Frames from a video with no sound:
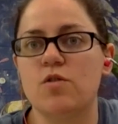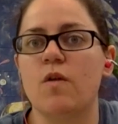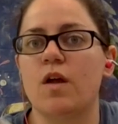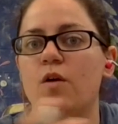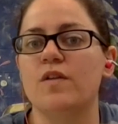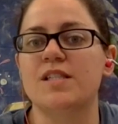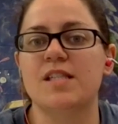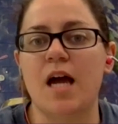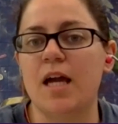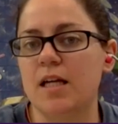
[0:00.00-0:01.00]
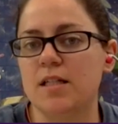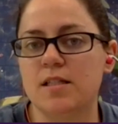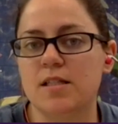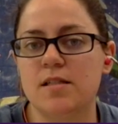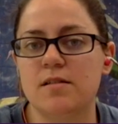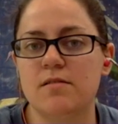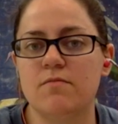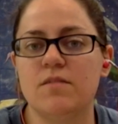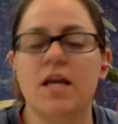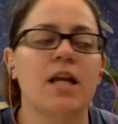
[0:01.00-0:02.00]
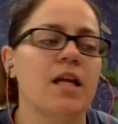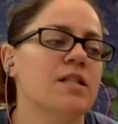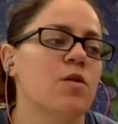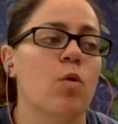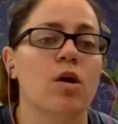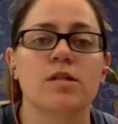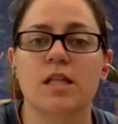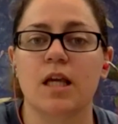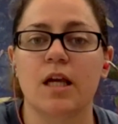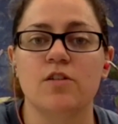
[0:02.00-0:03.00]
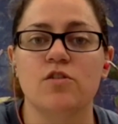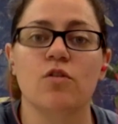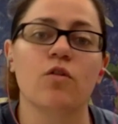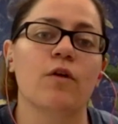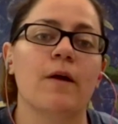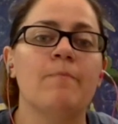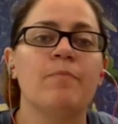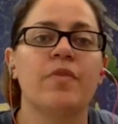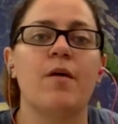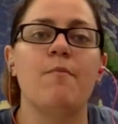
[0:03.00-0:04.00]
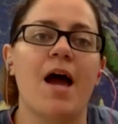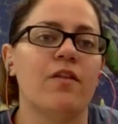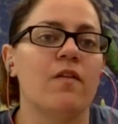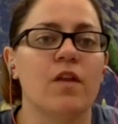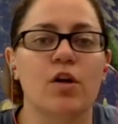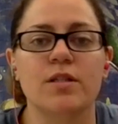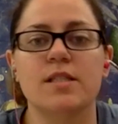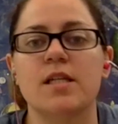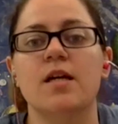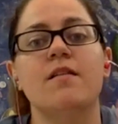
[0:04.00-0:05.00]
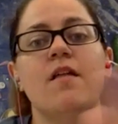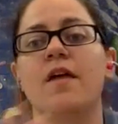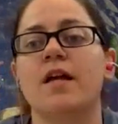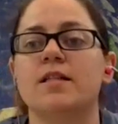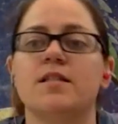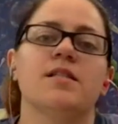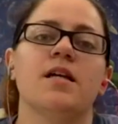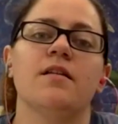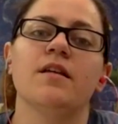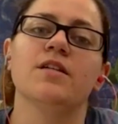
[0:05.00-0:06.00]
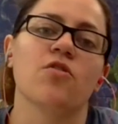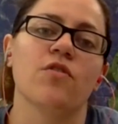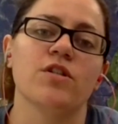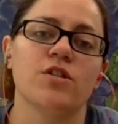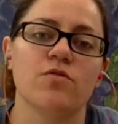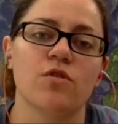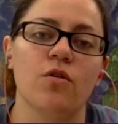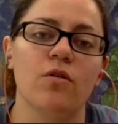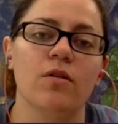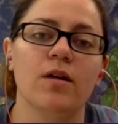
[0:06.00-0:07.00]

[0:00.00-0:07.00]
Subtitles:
So they know the science techniques and words that the kids are learning, the math and literacy, and they can see these are the social